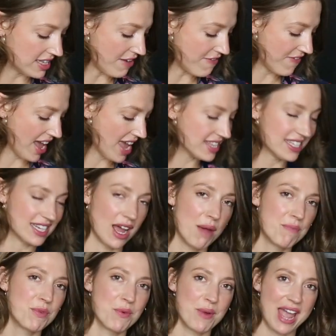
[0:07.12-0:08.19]
So first
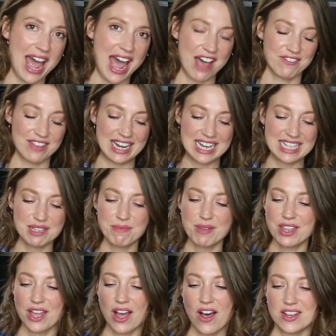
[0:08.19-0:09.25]
up, we have
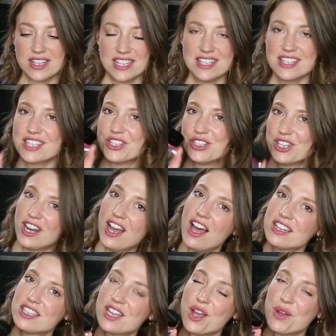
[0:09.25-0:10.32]
Elizabeth Arden's
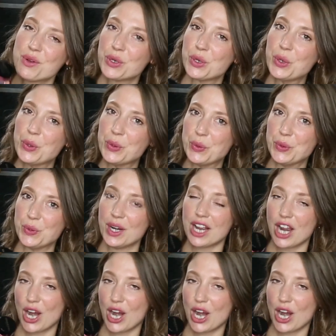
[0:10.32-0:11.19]
Gelato Cool